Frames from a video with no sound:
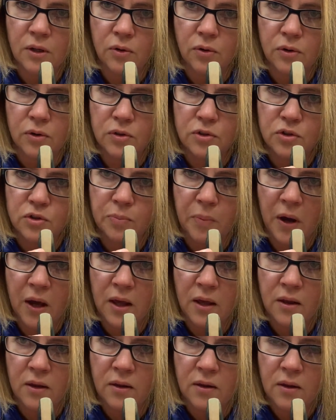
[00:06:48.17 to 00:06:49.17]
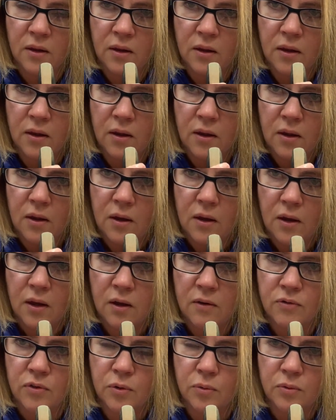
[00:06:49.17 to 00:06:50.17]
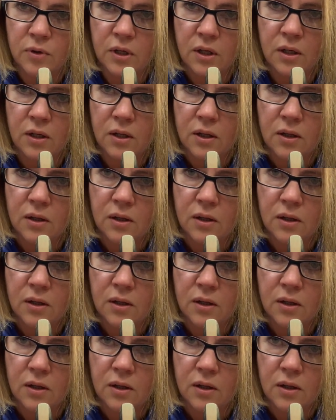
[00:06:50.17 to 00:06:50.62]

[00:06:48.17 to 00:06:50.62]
or the smile of the reed.